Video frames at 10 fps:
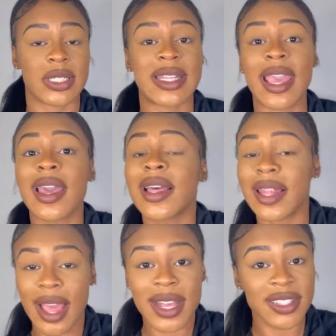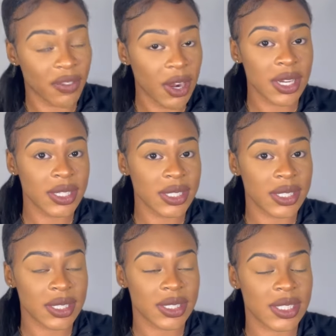Take a class
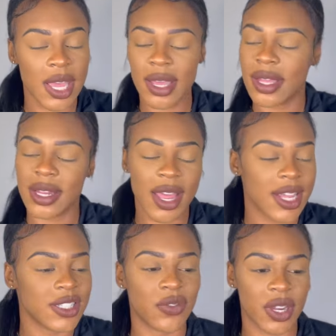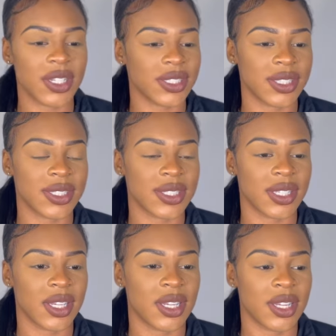first.
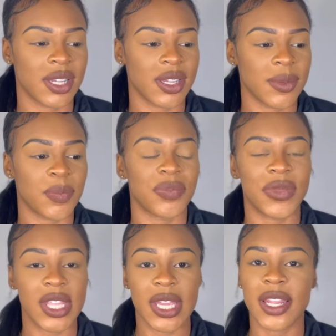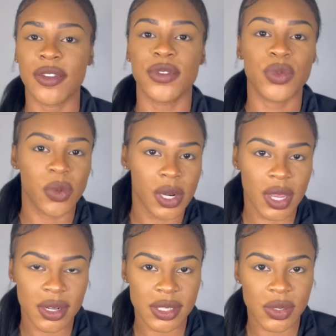Then if you want to
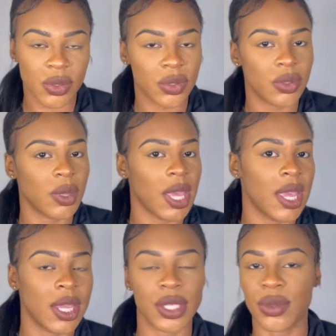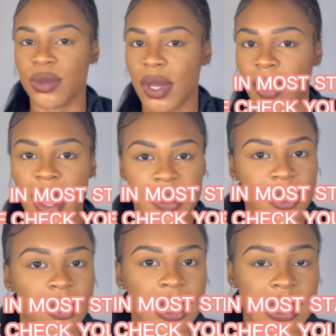go to school, you can. You don't have
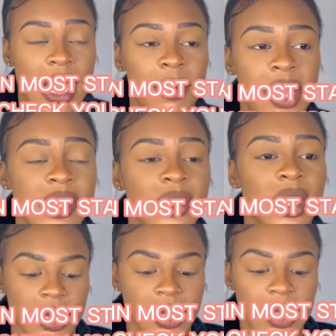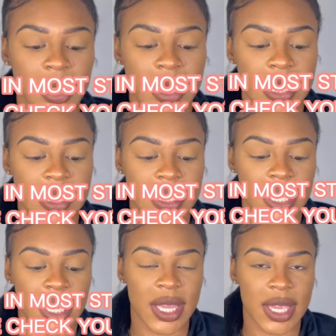to, it's not mandatory. The next
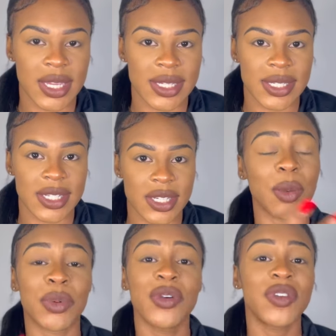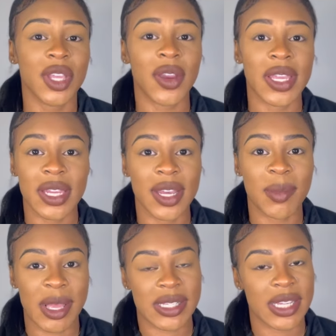thing is, it's proving your
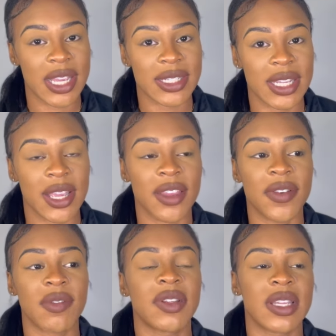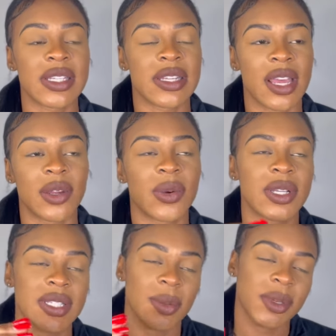income as a lash tech. If everything is not in order,
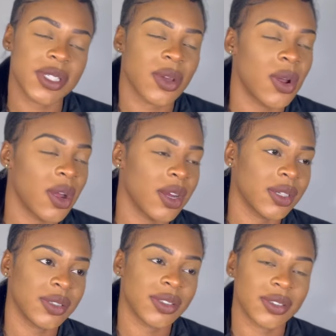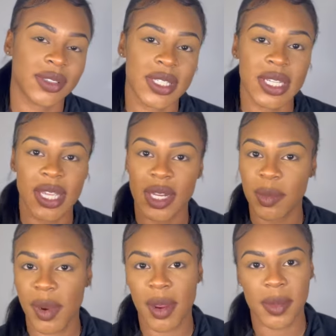it's gonna be so hard to get an
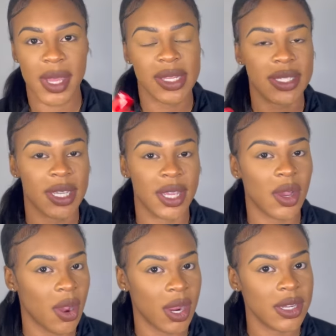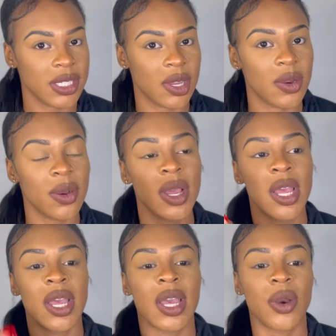apartment and to get a car. So
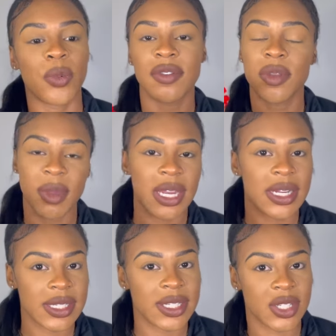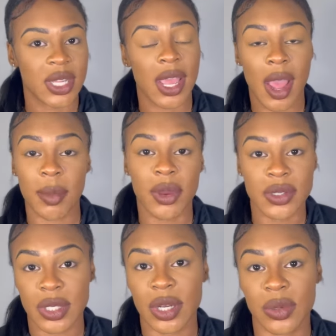if you make that decision, like, I'm gonna
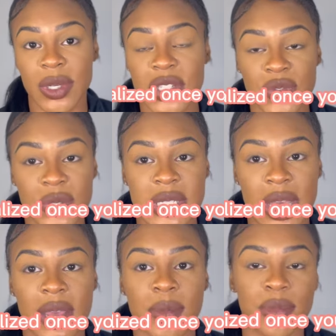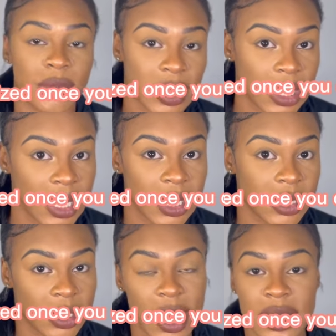start doing this full time,
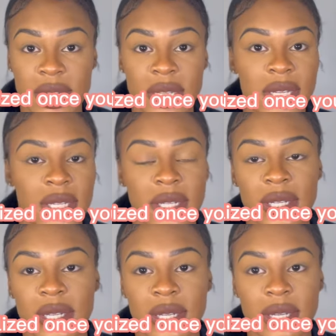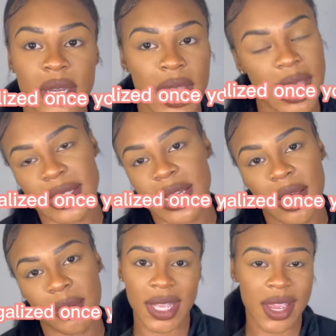get that done
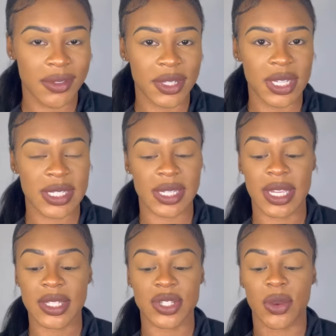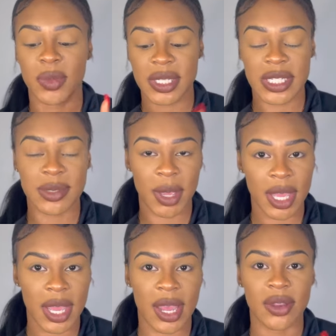ASAP. And get everything, get your business
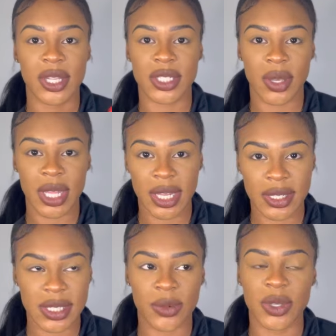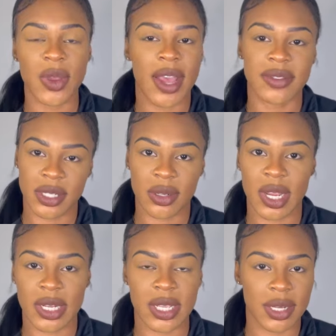bank account, get your LLC. Well, you have to do
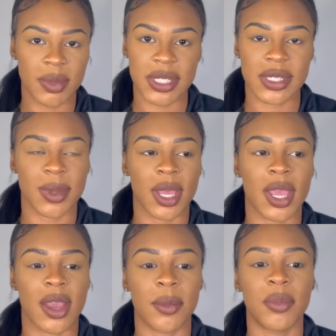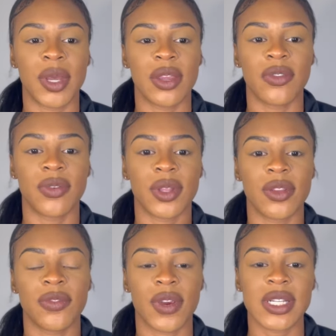that to get the business bank account. But for
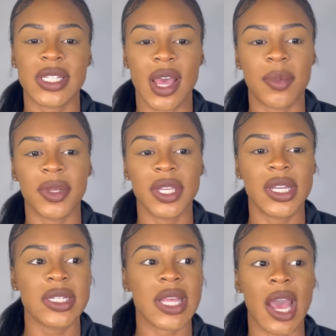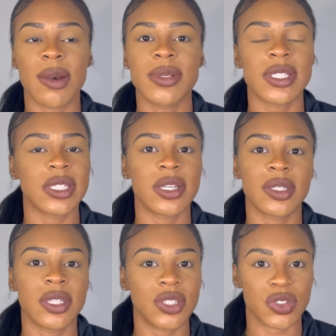the first couple of years, I was
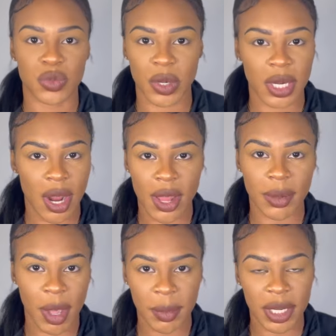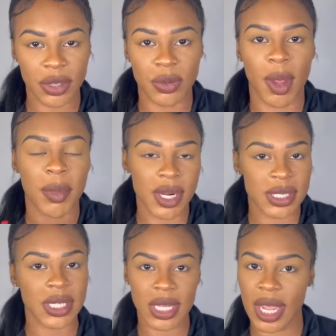literally just running all of my money through my
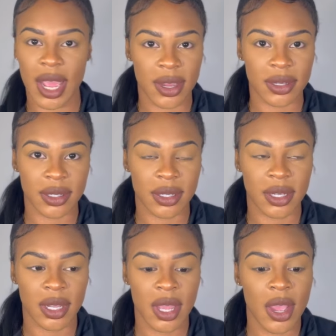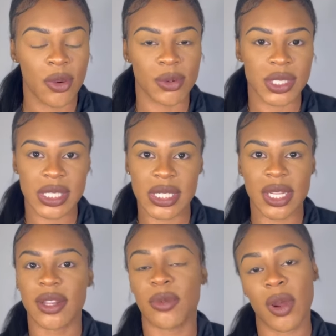personal account, which is
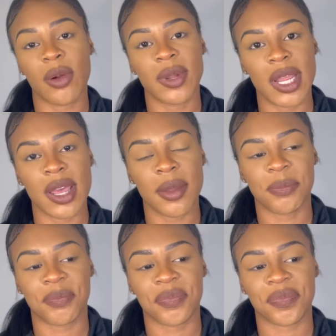nothing wrong with that.